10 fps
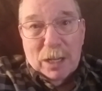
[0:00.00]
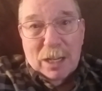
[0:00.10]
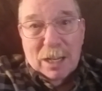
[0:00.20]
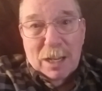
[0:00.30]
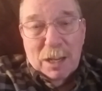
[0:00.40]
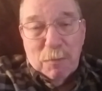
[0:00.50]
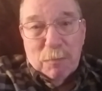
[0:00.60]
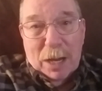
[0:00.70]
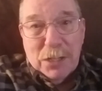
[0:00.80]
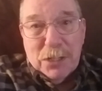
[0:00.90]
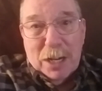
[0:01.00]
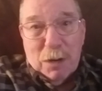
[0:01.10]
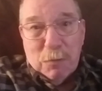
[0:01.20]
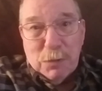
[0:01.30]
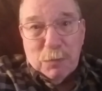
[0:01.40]
But my
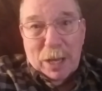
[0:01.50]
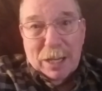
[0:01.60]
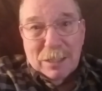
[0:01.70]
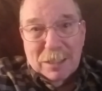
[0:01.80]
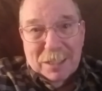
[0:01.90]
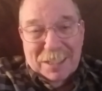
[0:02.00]
chair was wet.